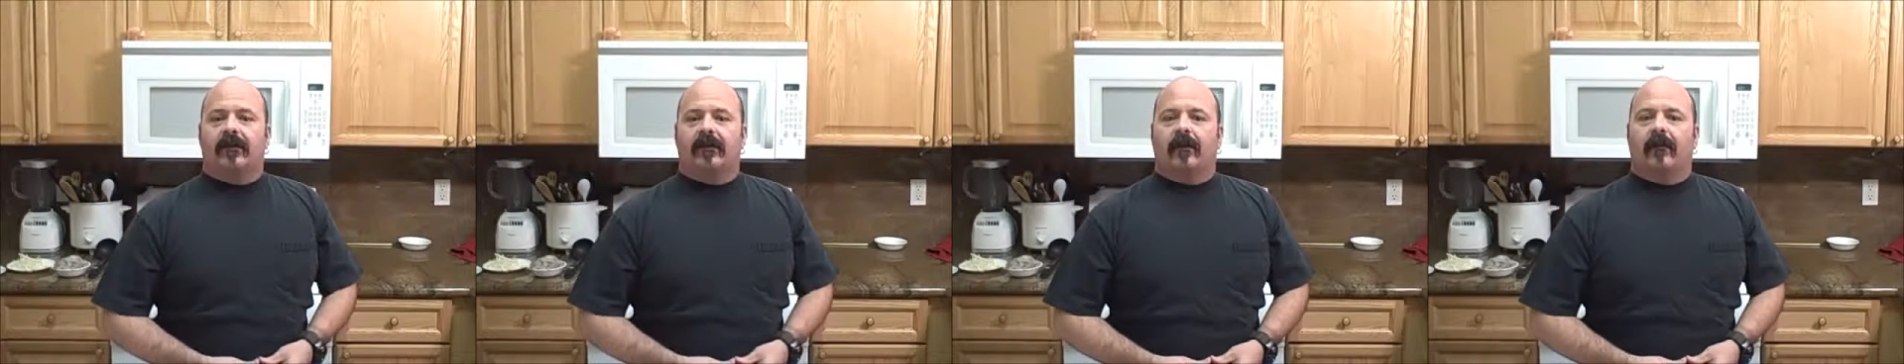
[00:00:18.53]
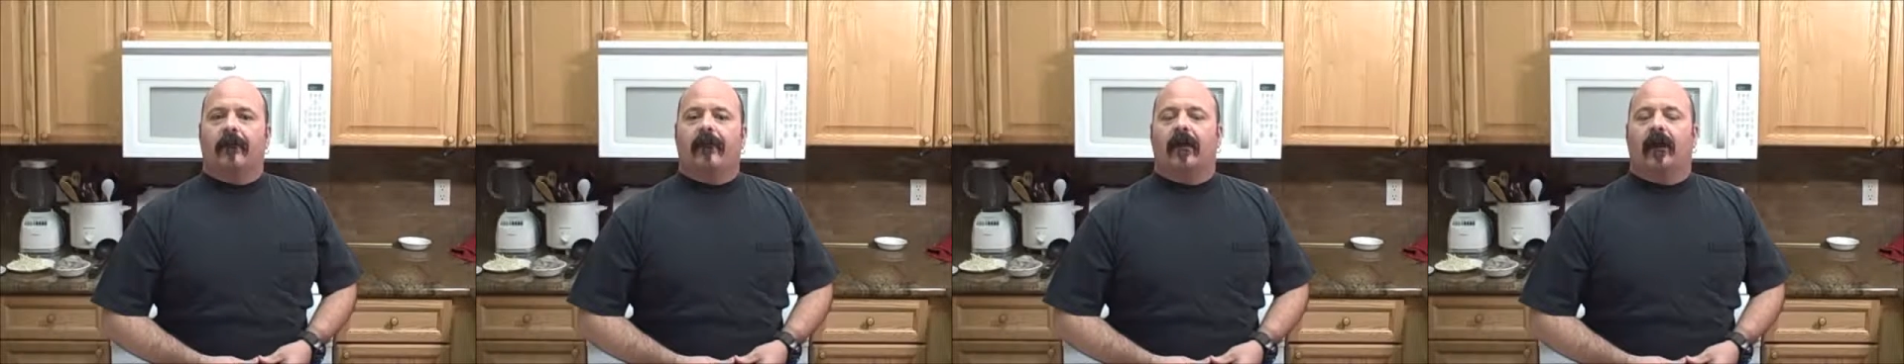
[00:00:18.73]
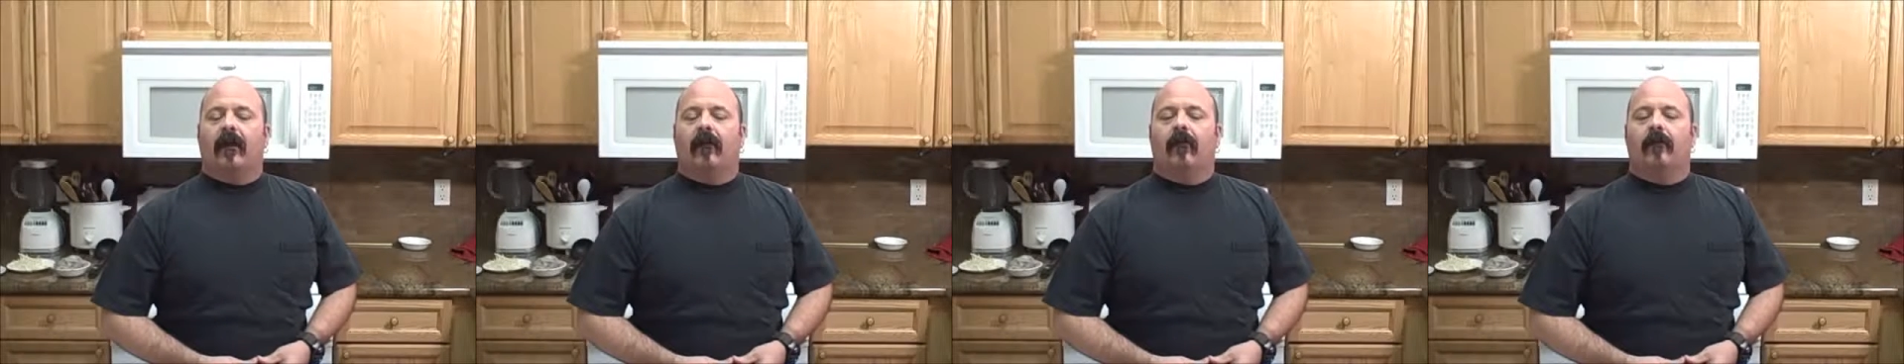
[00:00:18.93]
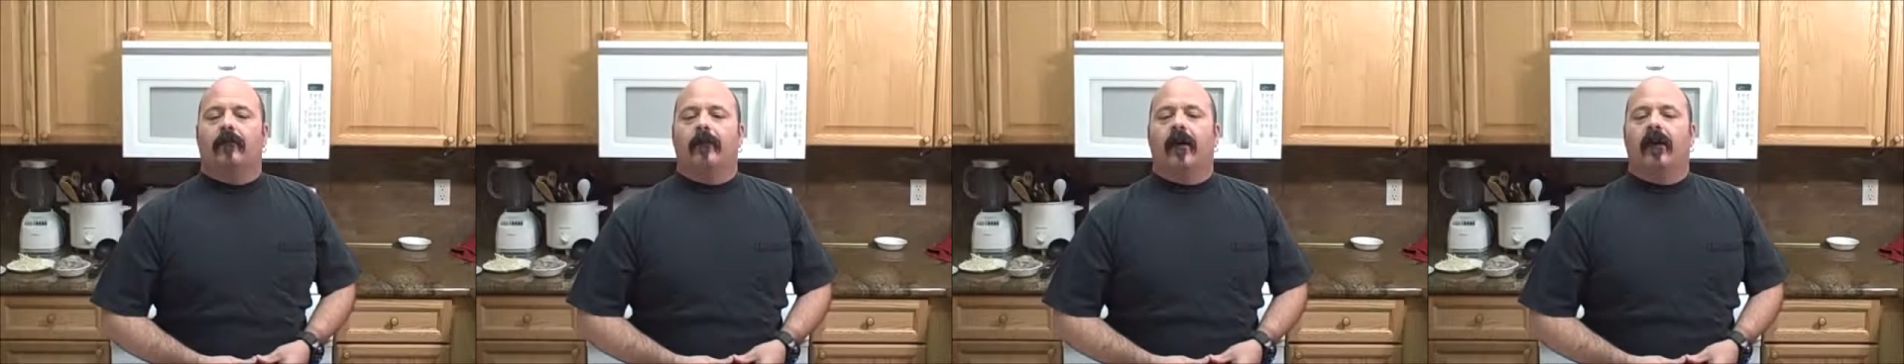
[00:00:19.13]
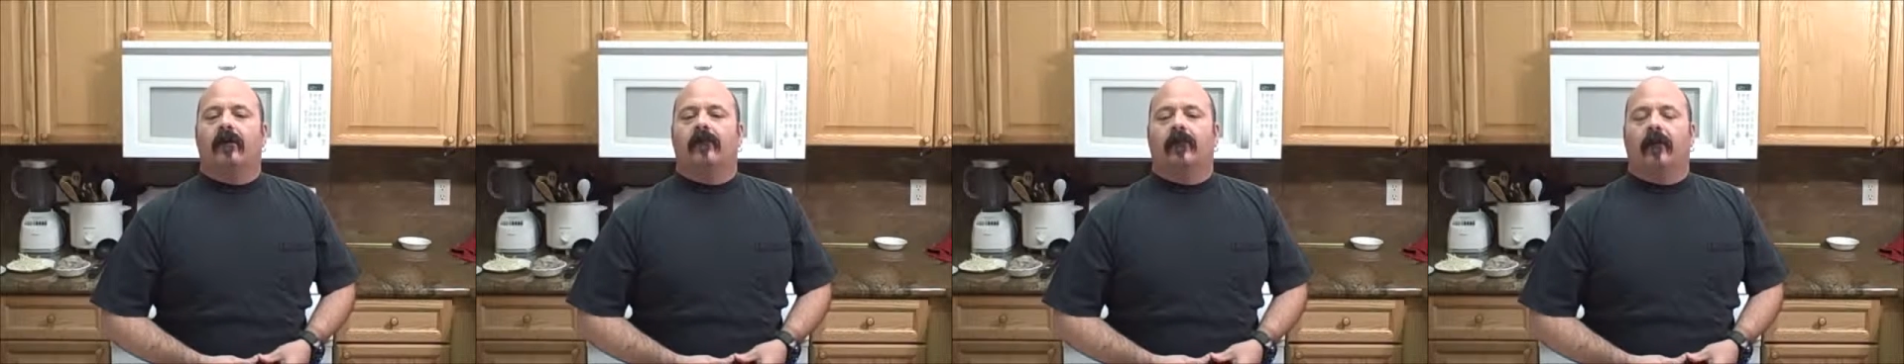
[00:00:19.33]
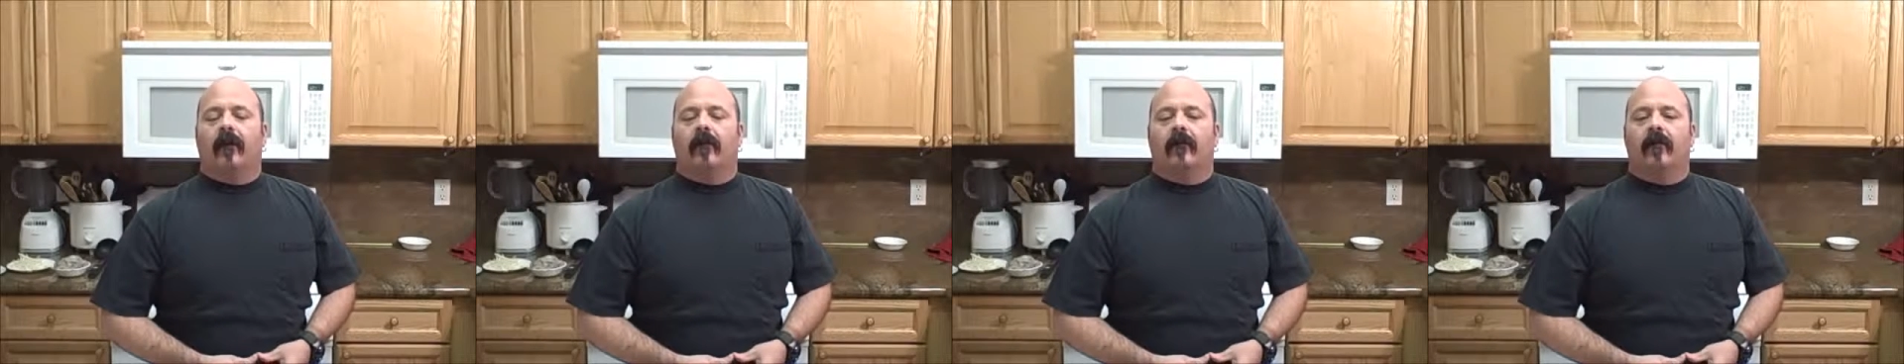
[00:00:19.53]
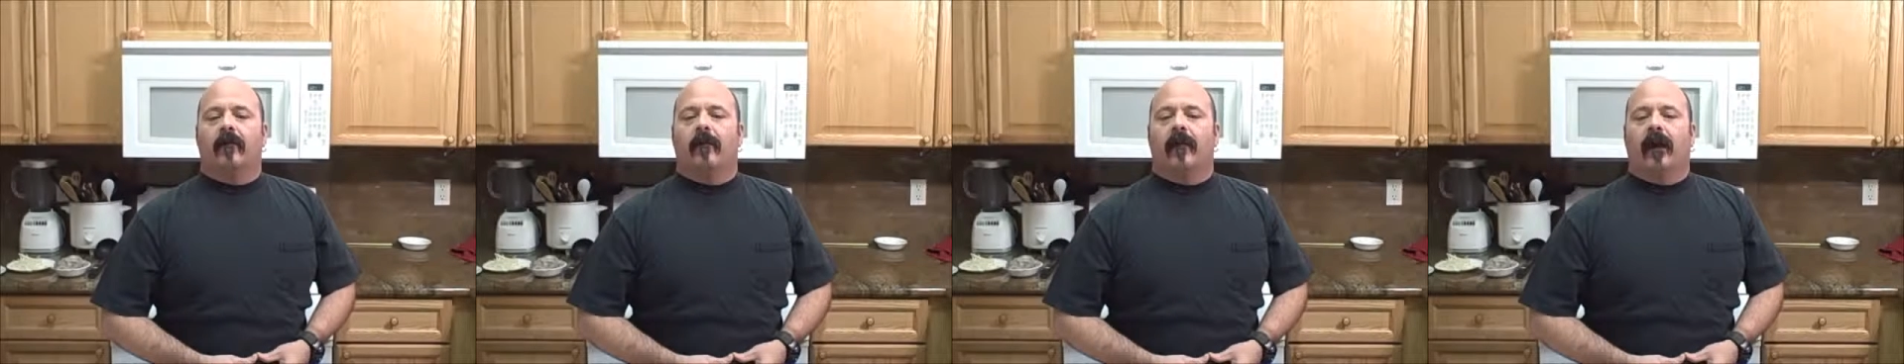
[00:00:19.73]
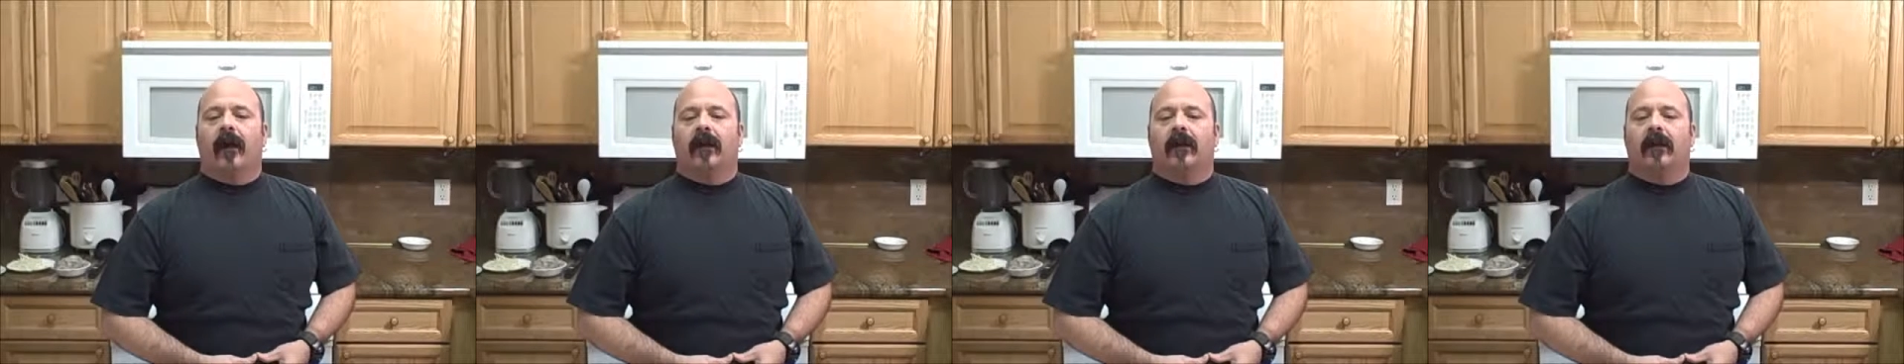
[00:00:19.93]
something I would make for
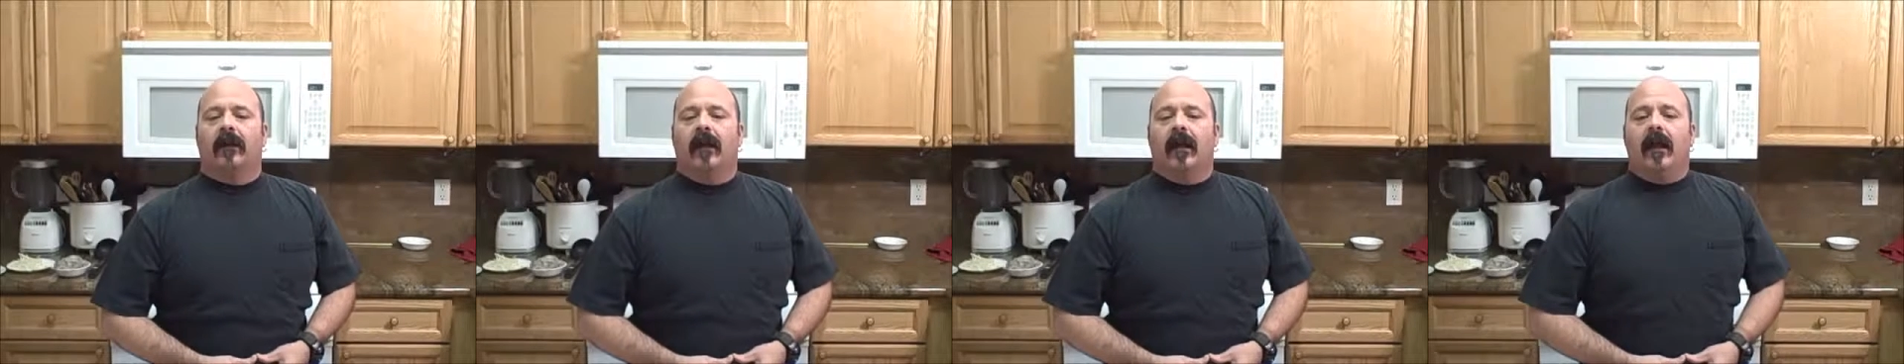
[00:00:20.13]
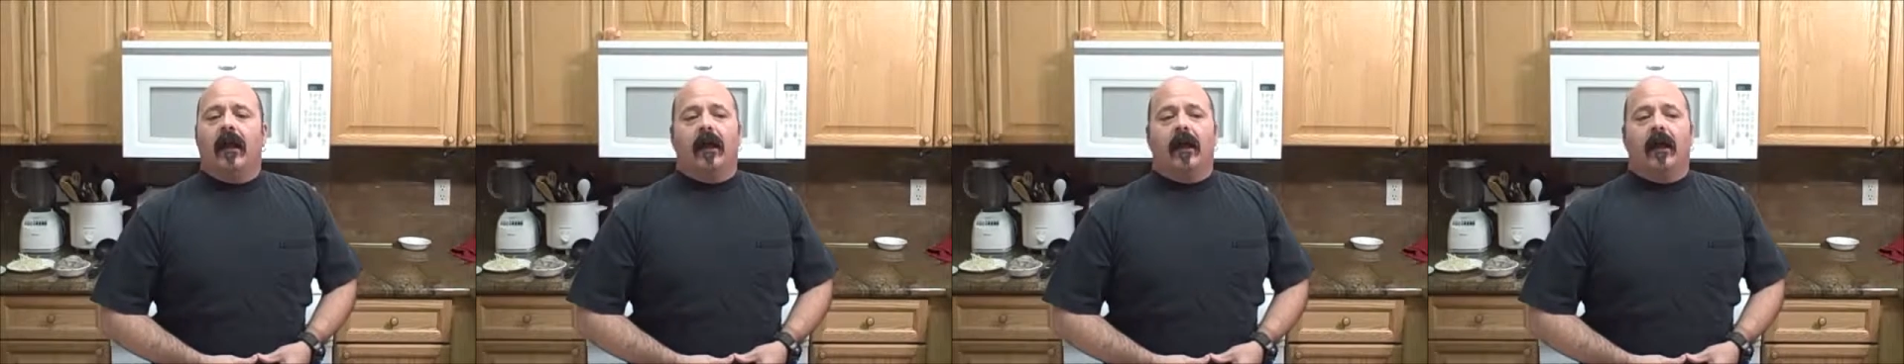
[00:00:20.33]
everybody.